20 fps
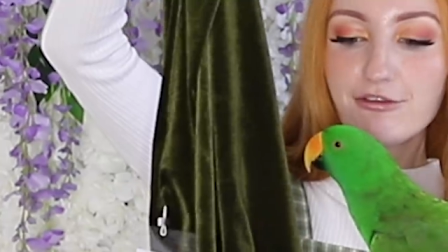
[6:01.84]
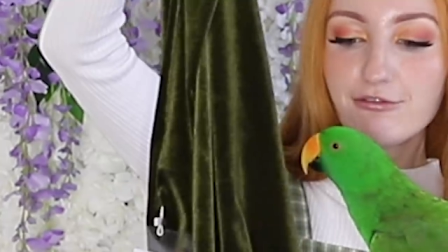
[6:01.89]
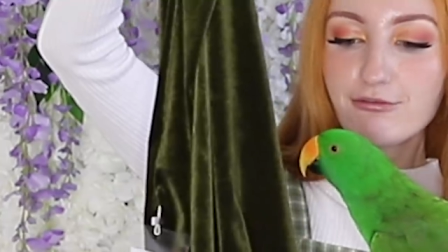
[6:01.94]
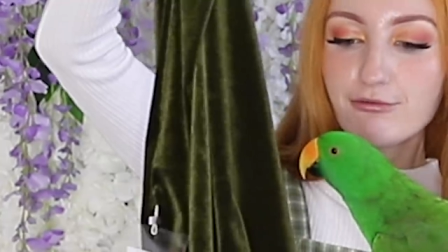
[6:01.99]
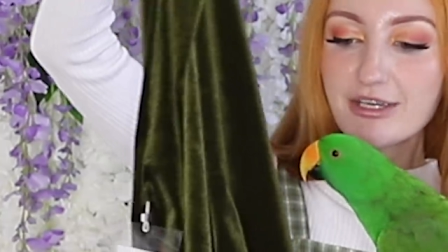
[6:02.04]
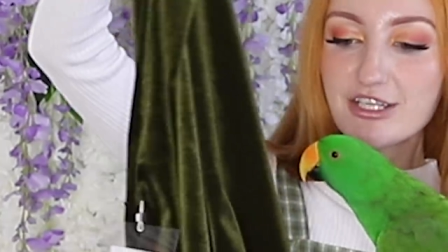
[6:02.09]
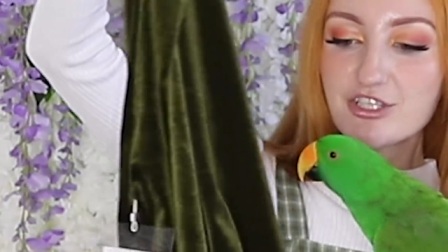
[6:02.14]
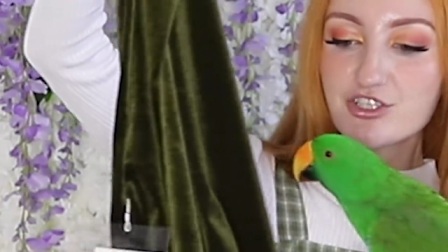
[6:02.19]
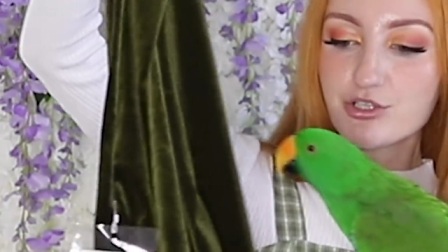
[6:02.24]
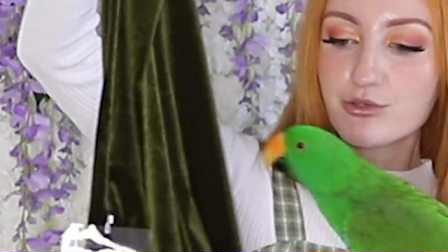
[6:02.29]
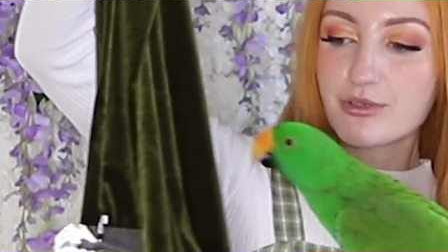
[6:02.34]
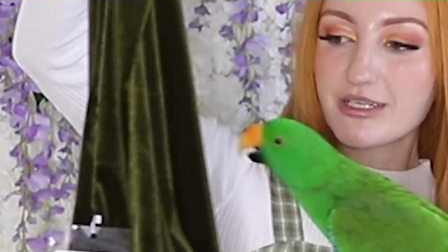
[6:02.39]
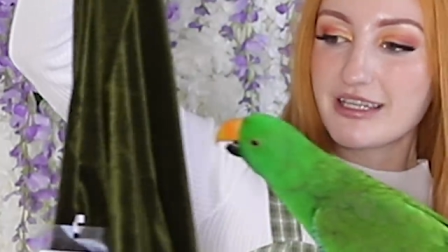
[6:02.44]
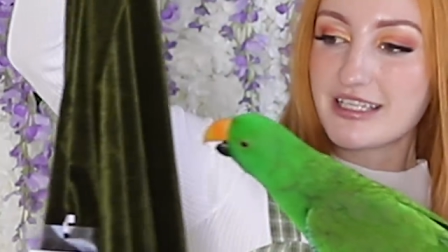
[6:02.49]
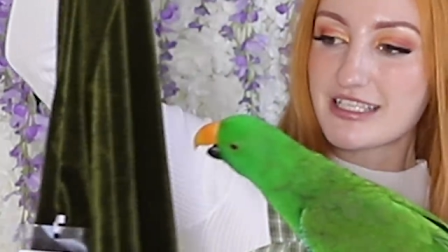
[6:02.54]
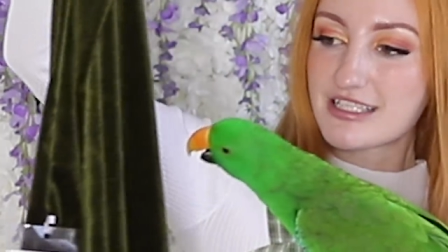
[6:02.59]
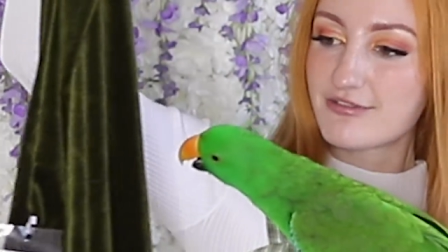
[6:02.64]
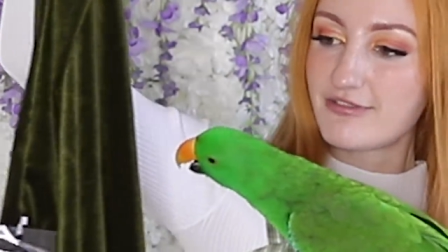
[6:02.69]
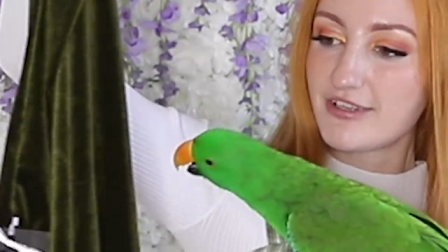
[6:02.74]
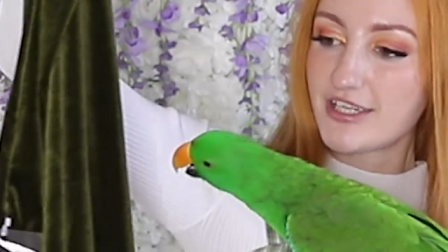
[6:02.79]
If we do in
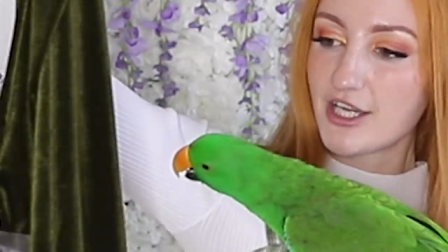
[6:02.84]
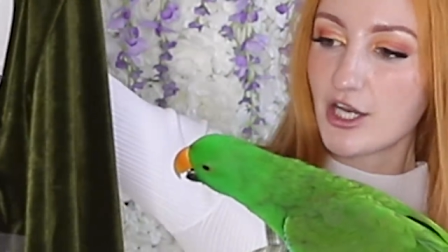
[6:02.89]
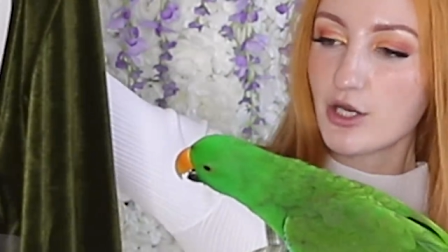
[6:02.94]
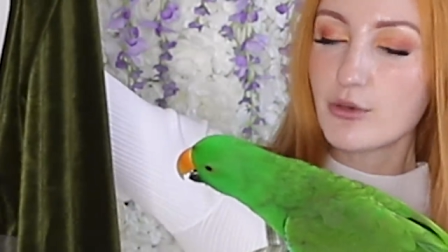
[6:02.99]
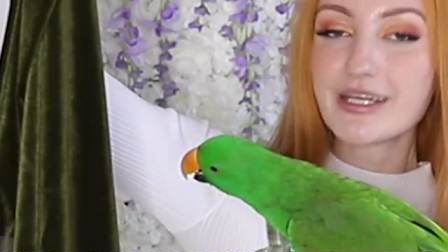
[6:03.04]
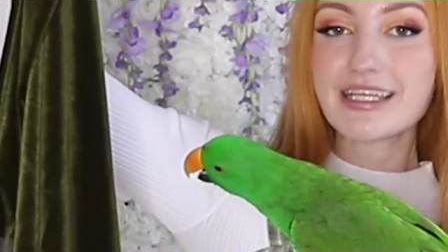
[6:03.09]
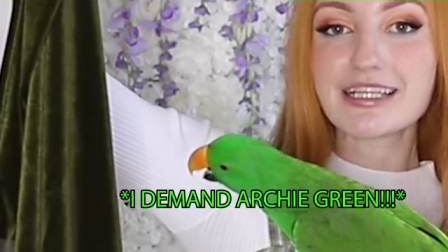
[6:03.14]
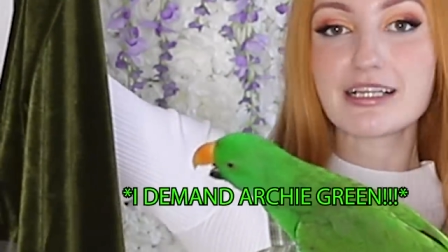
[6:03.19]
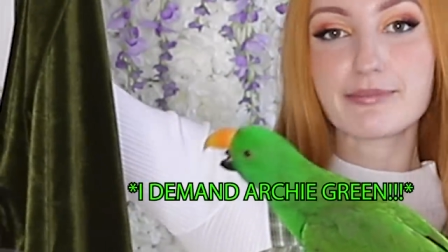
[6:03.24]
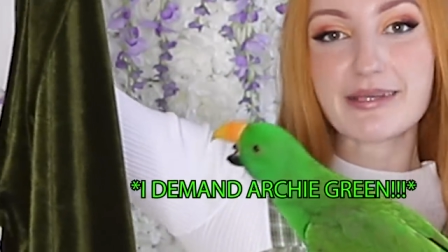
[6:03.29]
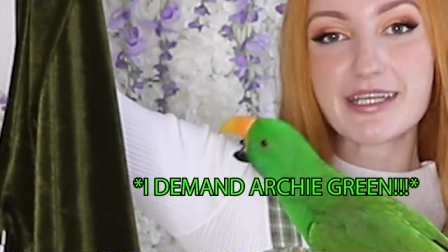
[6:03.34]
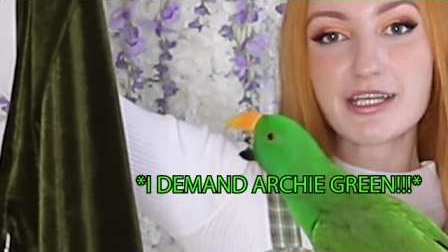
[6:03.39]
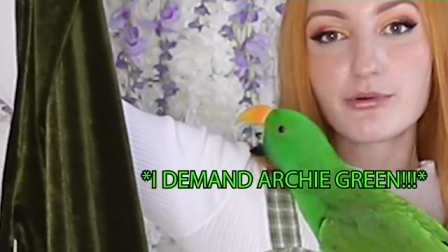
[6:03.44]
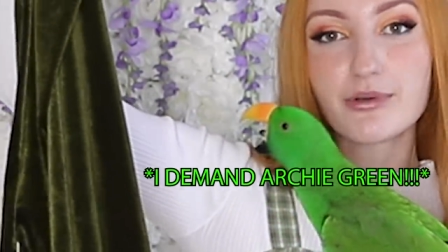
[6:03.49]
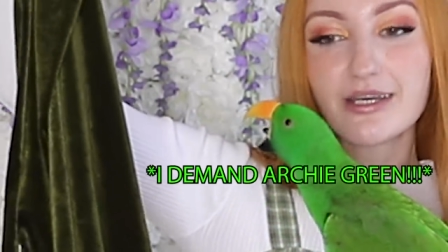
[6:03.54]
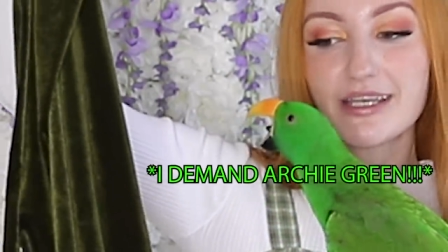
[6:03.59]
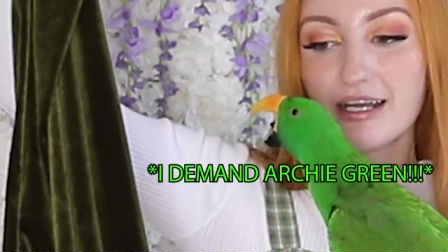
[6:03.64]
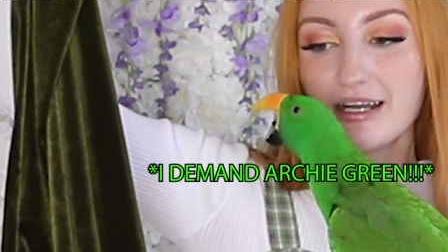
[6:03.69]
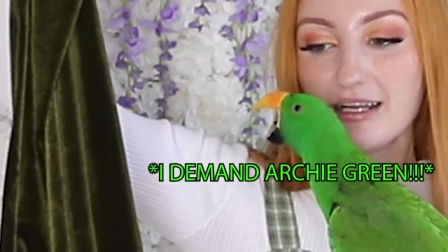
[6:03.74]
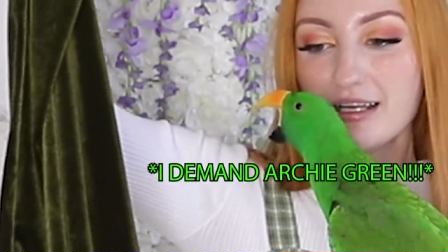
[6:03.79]
this video, it'll be a
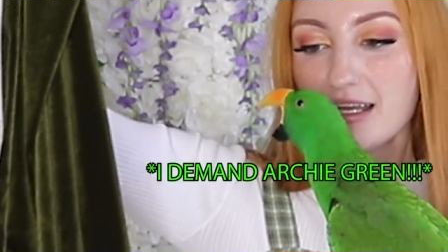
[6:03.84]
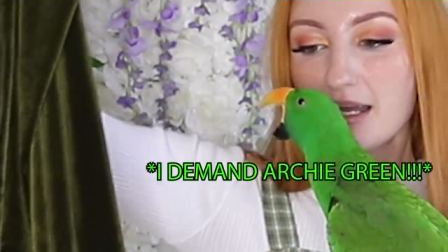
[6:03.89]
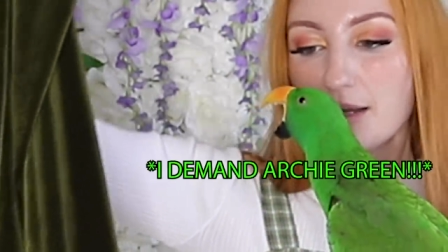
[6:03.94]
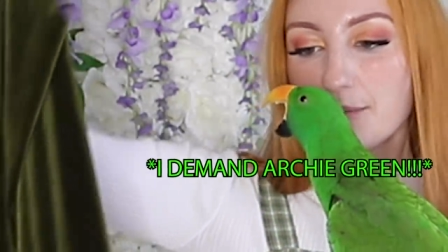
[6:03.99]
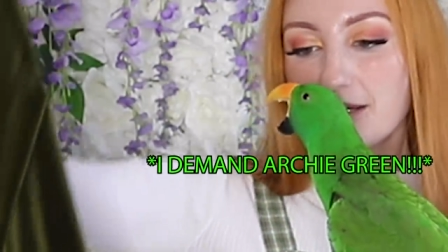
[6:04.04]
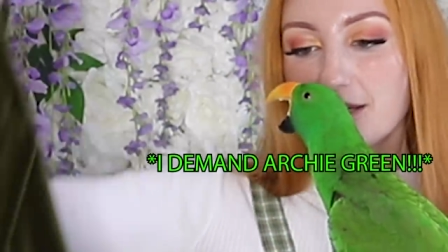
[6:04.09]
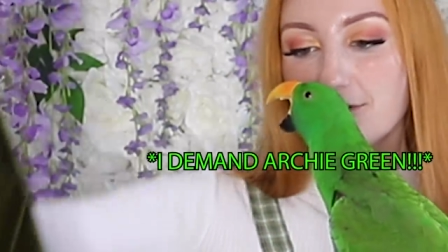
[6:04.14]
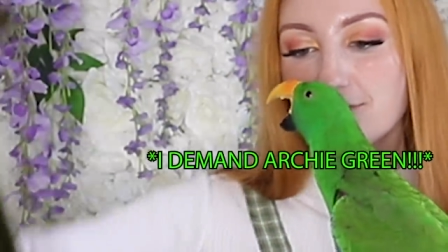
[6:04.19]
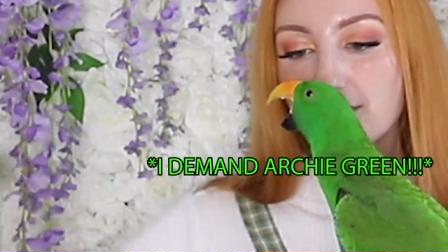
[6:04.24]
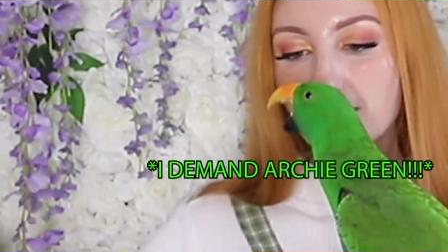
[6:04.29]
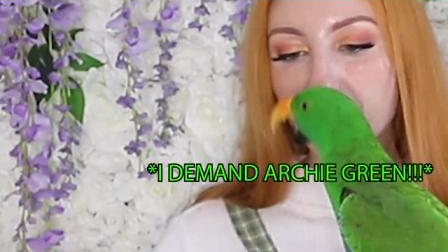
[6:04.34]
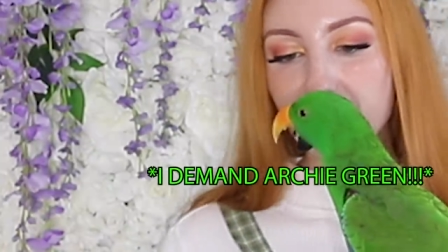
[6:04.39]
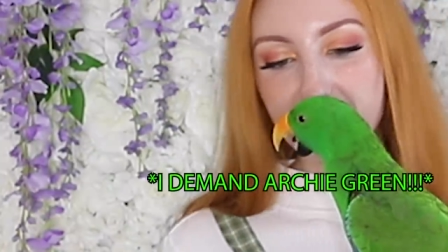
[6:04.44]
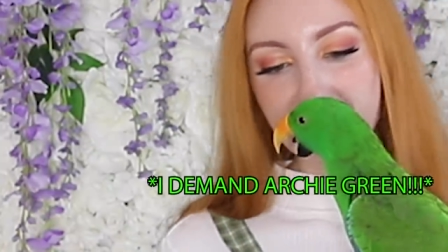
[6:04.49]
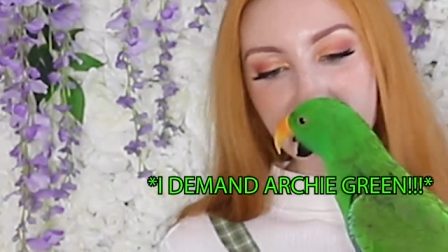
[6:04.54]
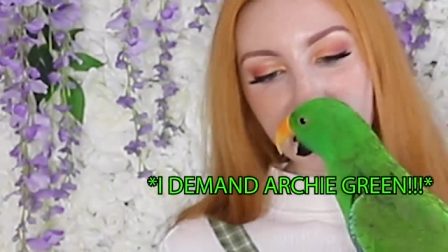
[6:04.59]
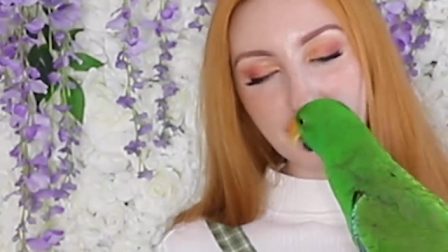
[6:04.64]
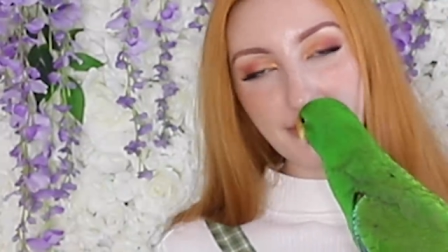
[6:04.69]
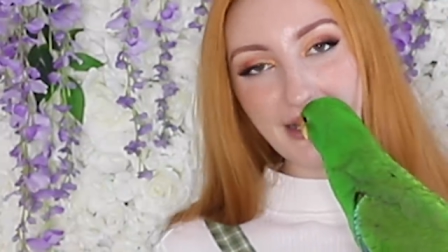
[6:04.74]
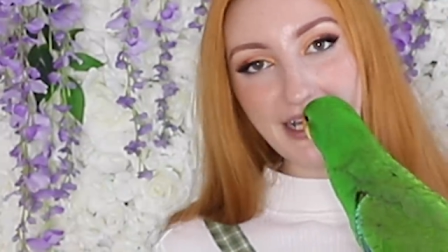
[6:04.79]
winner, but if there
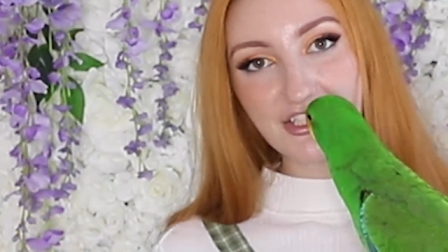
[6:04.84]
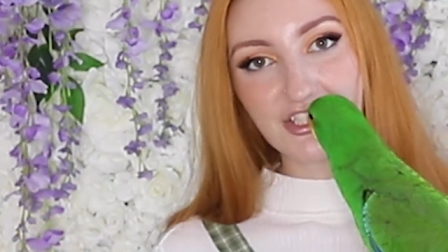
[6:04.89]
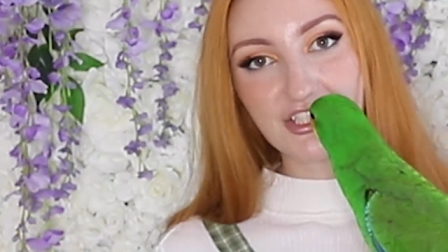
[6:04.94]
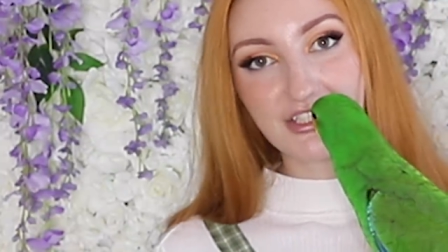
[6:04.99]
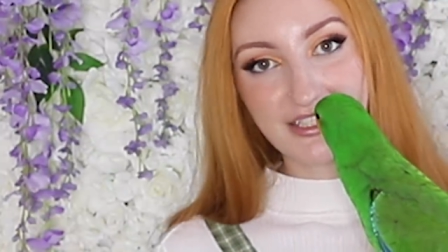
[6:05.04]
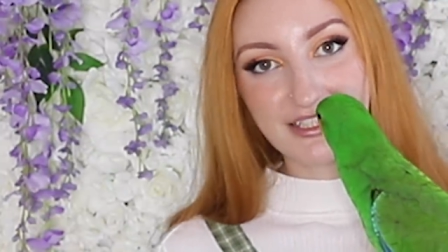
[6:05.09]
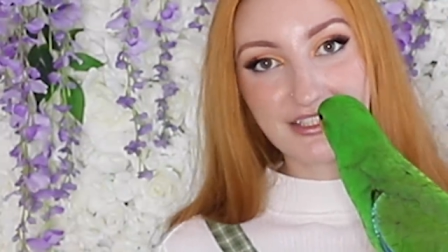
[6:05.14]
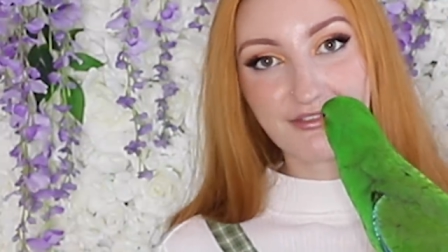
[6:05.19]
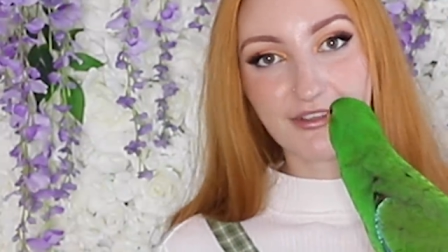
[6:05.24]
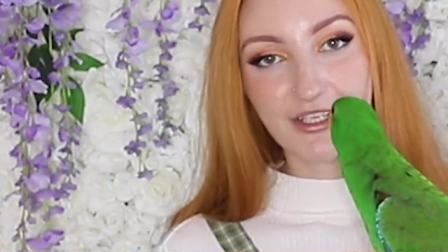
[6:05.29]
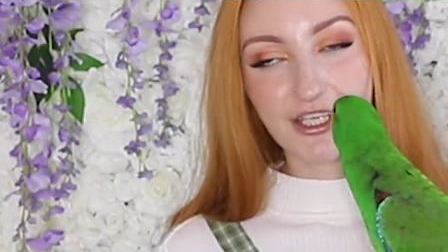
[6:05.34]
isn't a match in this